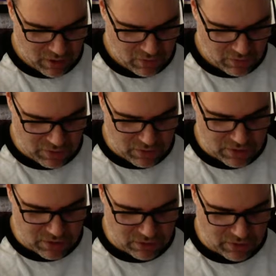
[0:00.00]
For
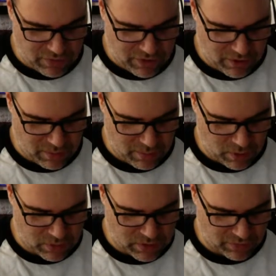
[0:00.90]
those who live here
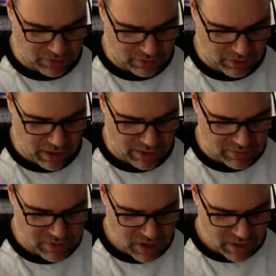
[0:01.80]
most of their
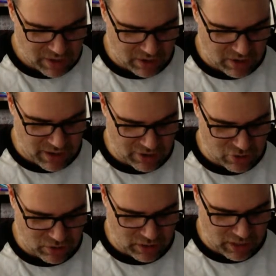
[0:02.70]
lives, they are
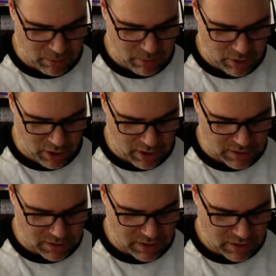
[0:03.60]
naturally
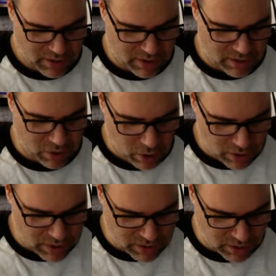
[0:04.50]
immunized. It is
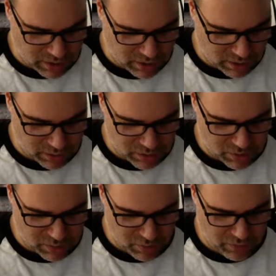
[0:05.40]
hardest on adults who
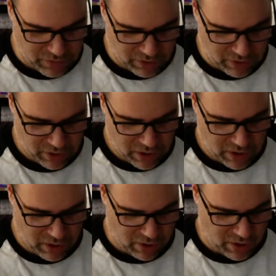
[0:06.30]
move here
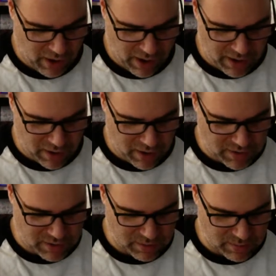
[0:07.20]
and are not
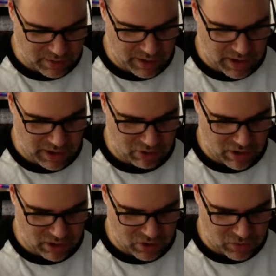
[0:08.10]
accustomed to the
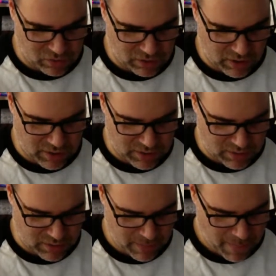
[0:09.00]
agricultural
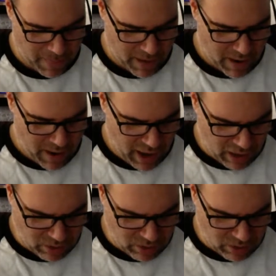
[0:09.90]
dust. How